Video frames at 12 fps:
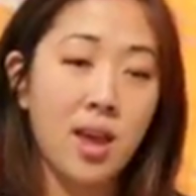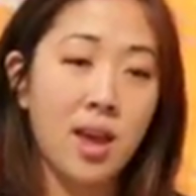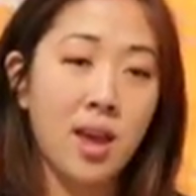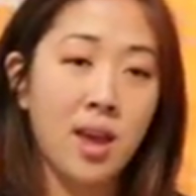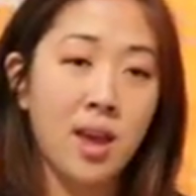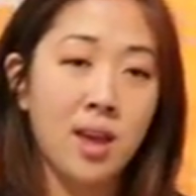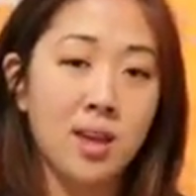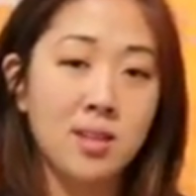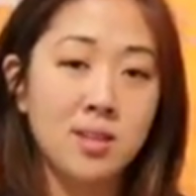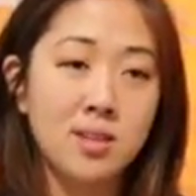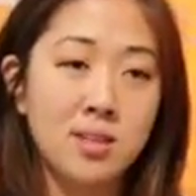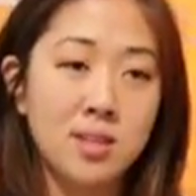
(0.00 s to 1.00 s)

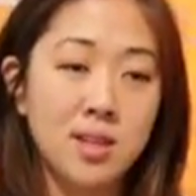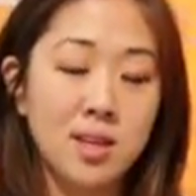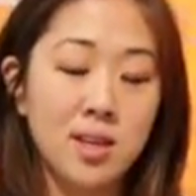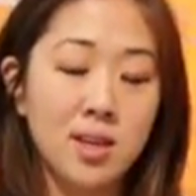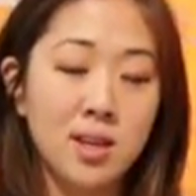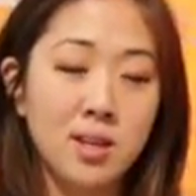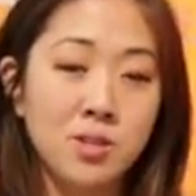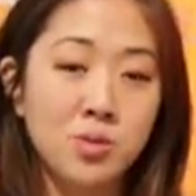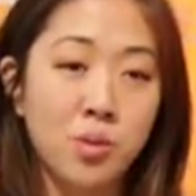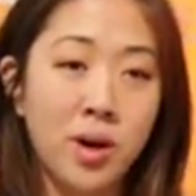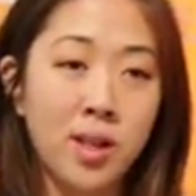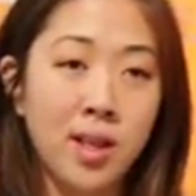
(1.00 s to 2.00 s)
and as
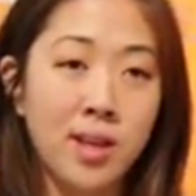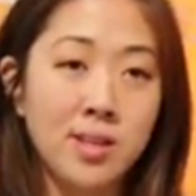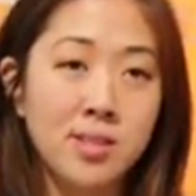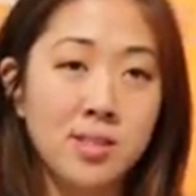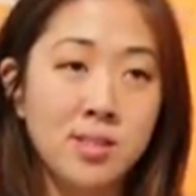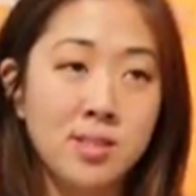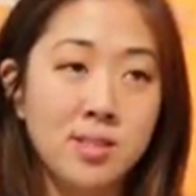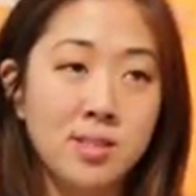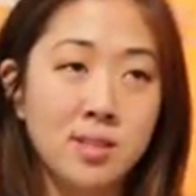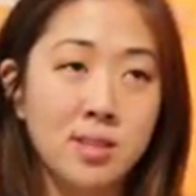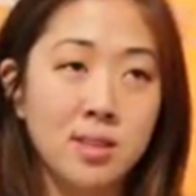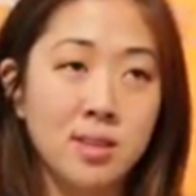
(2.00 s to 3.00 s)
well as
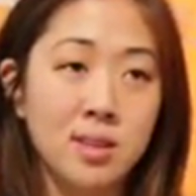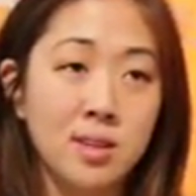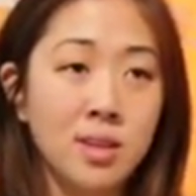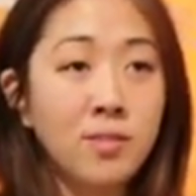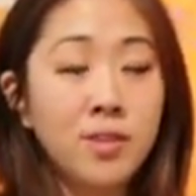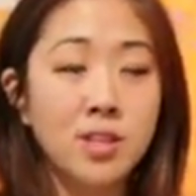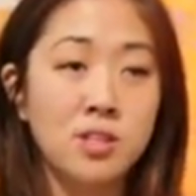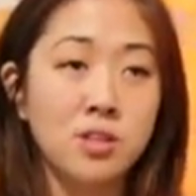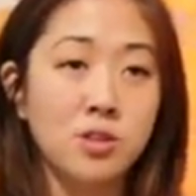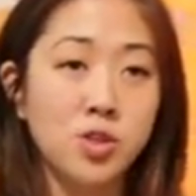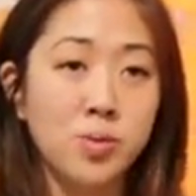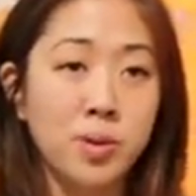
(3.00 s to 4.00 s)
giving to
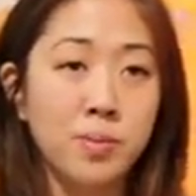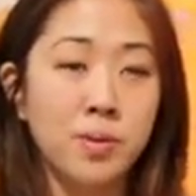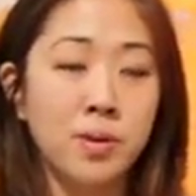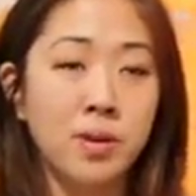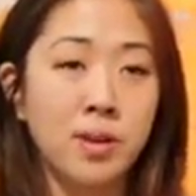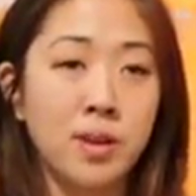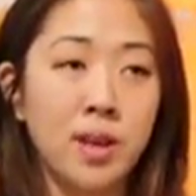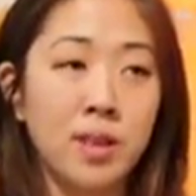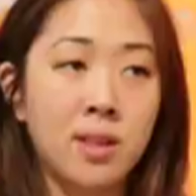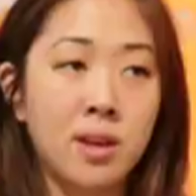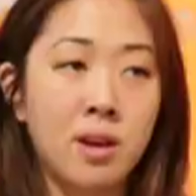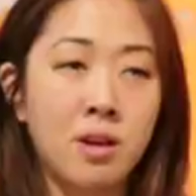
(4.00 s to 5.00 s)
those people, and
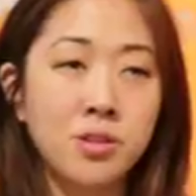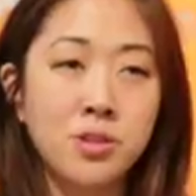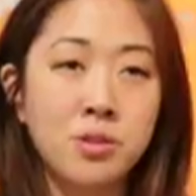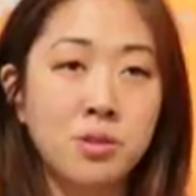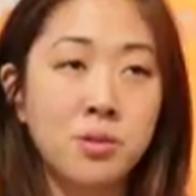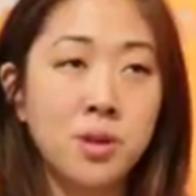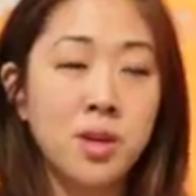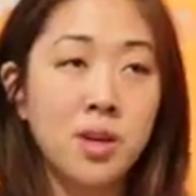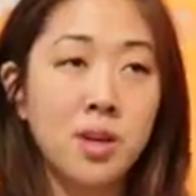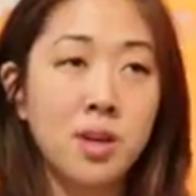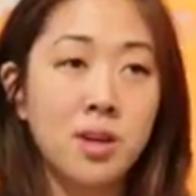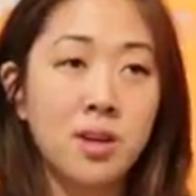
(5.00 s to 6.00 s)
then also
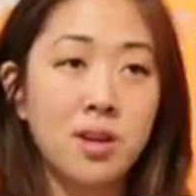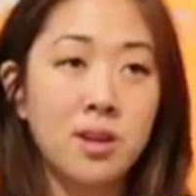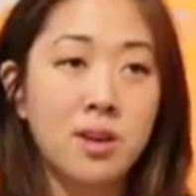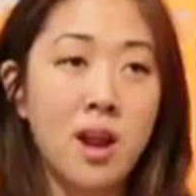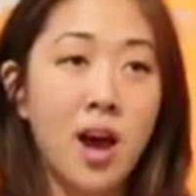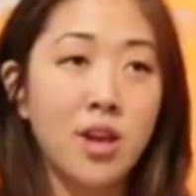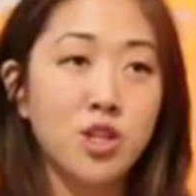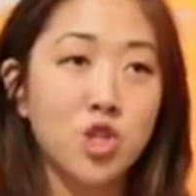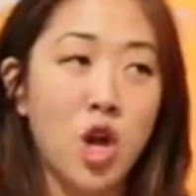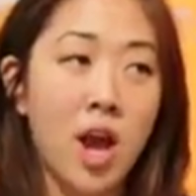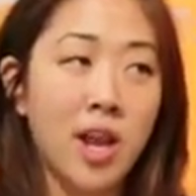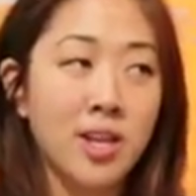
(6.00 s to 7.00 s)
not
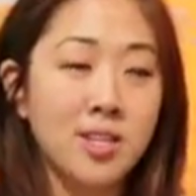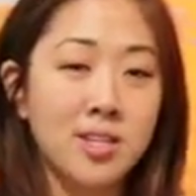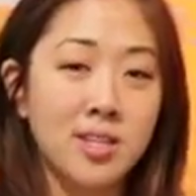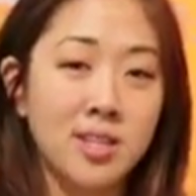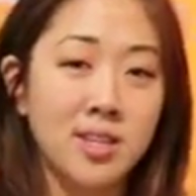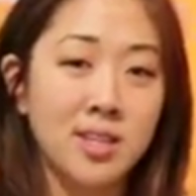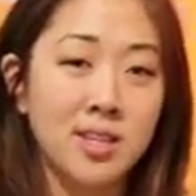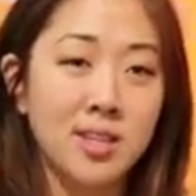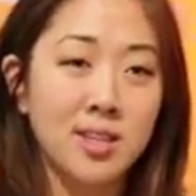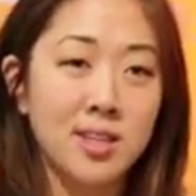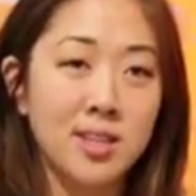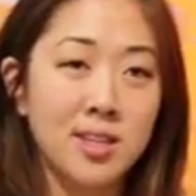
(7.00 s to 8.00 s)
trying to
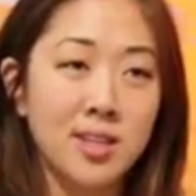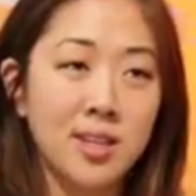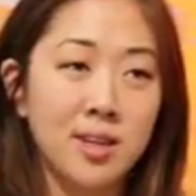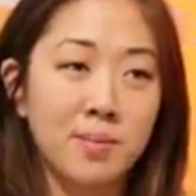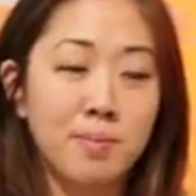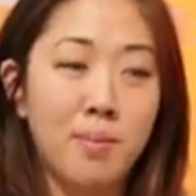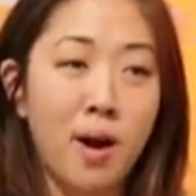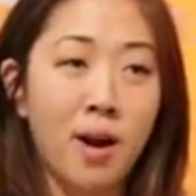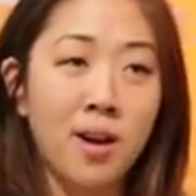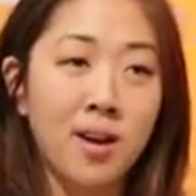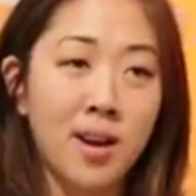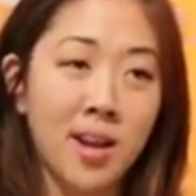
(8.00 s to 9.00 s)

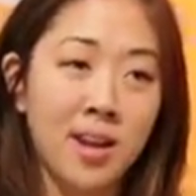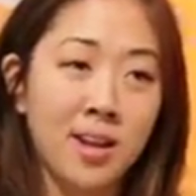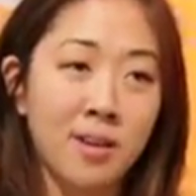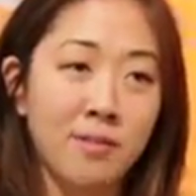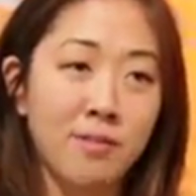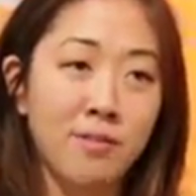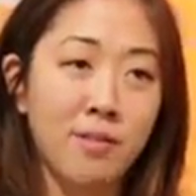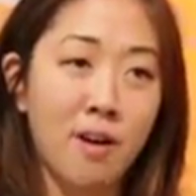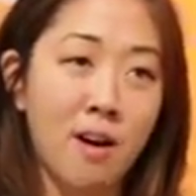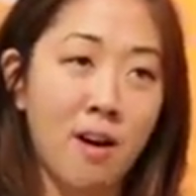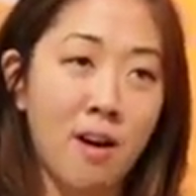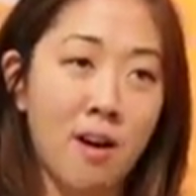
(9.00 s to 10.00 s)
impart any of
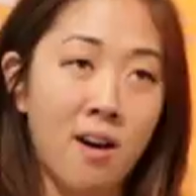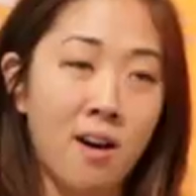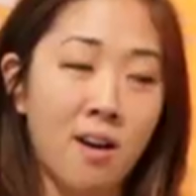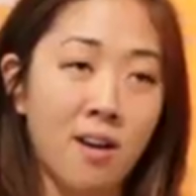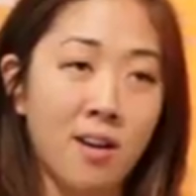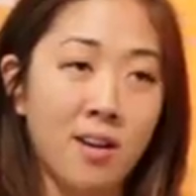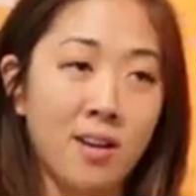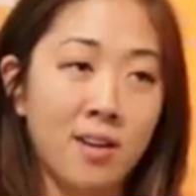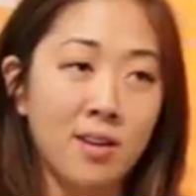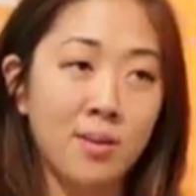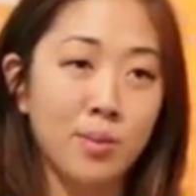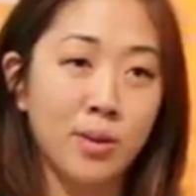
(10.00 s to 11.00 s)

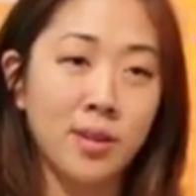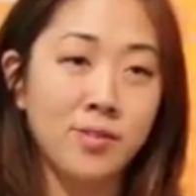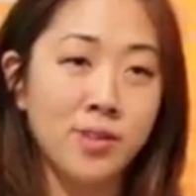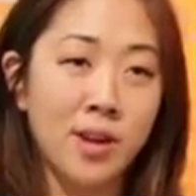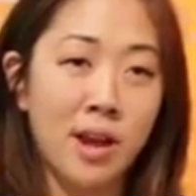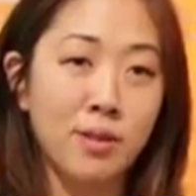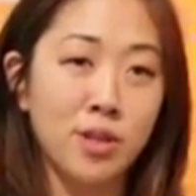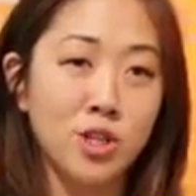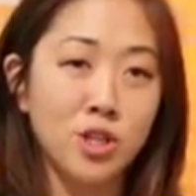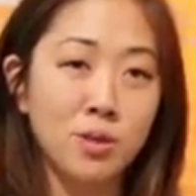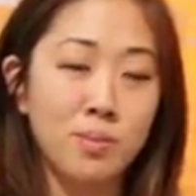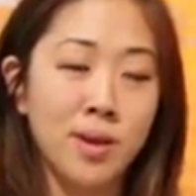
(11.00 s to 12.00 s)
our beliefs on how they
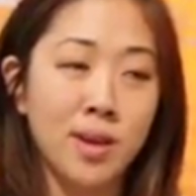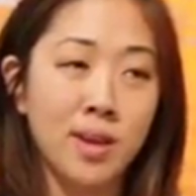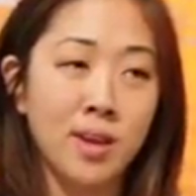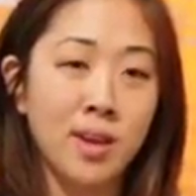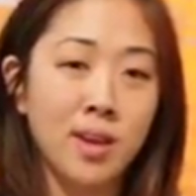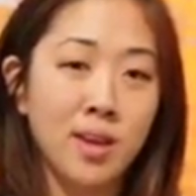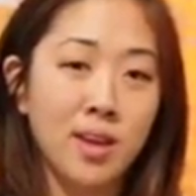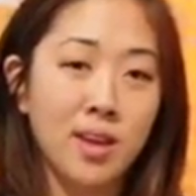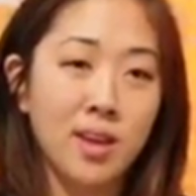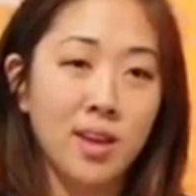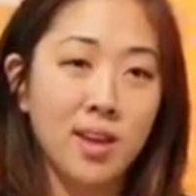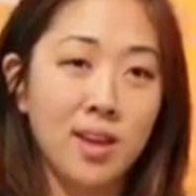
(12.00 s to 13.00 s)
should be,
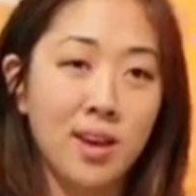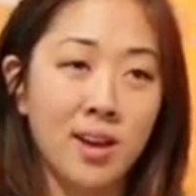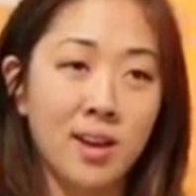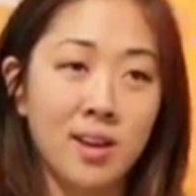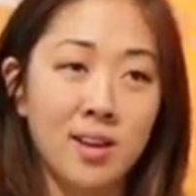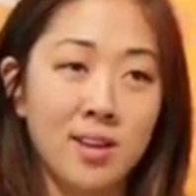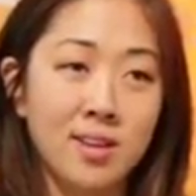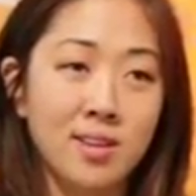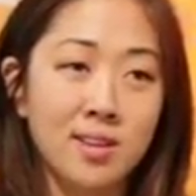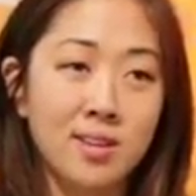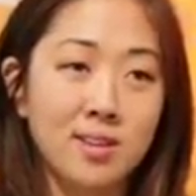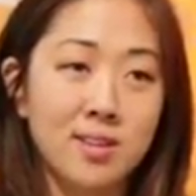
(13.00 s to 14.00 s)

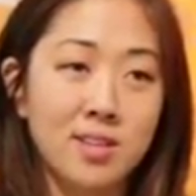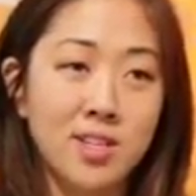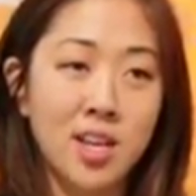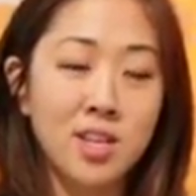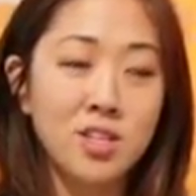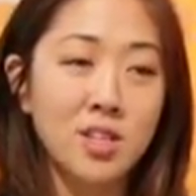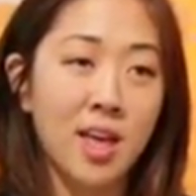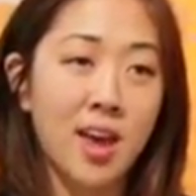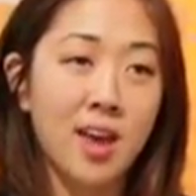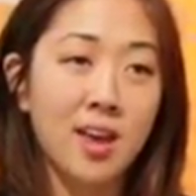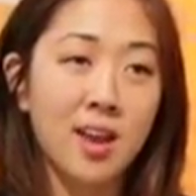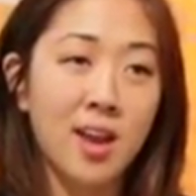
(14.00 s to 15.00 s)
to change
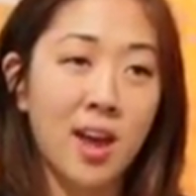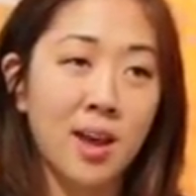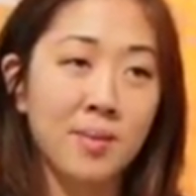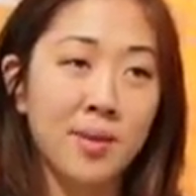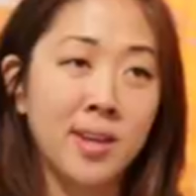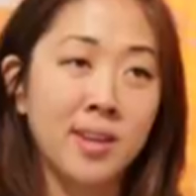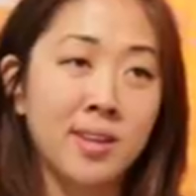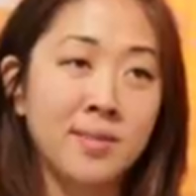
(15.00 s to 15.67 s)
that. I mean,